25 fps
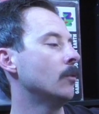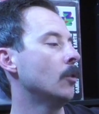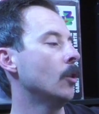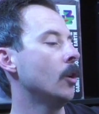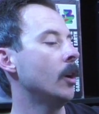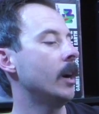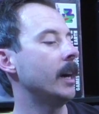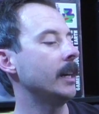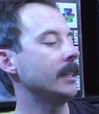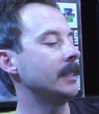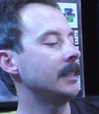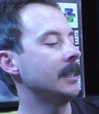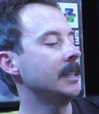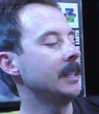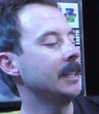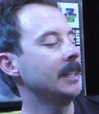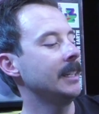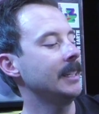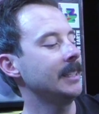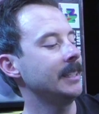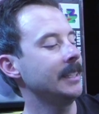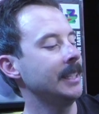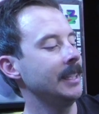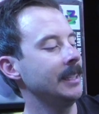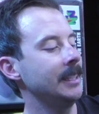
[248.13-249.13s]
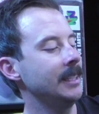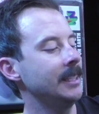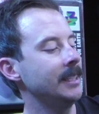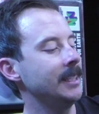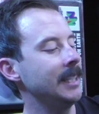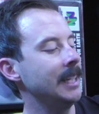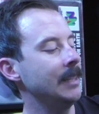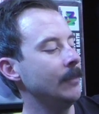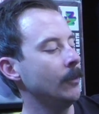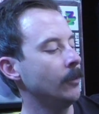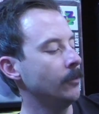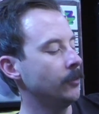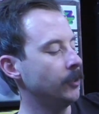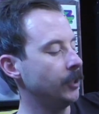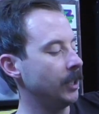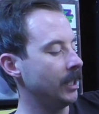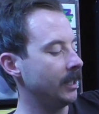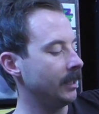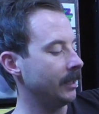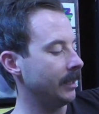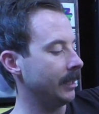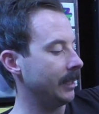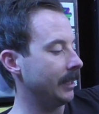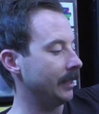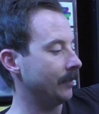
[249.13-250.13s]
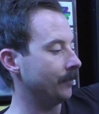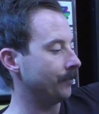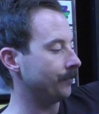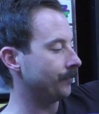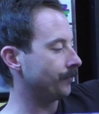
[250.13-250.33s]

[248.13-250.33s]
Right, let's get the sleeve off gently.